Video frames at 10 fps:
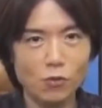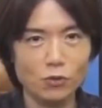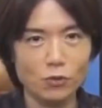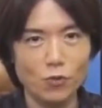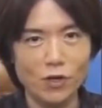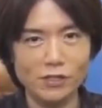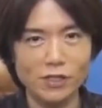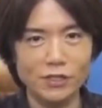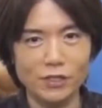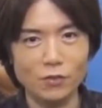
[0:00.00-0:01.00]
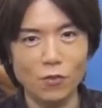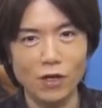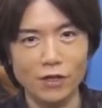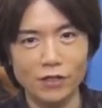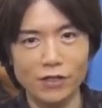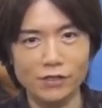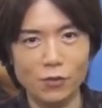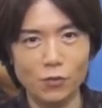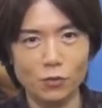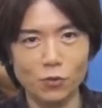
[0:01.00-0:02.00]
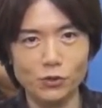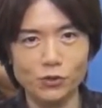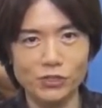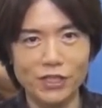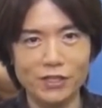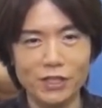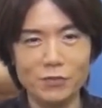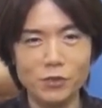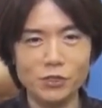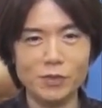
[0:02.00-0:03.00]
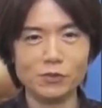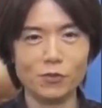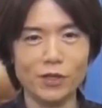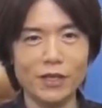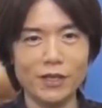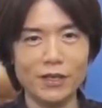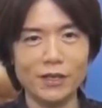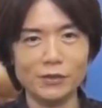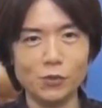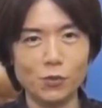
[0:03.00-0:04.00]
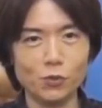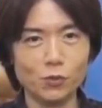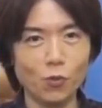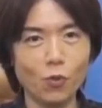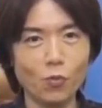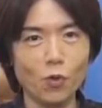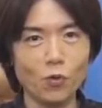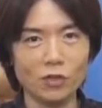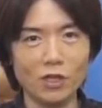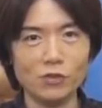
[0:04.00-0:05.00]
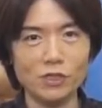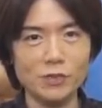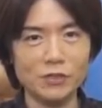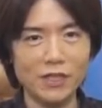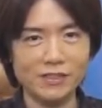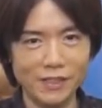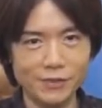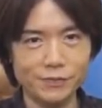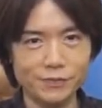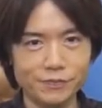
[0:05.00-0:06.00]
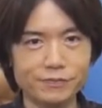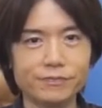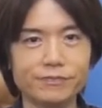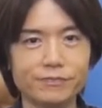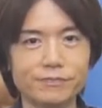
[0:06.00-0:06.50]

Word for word: It borrows a lot from the series Nakoruru comes from, like her wind slash attack, so hope you'll enjoy those little details.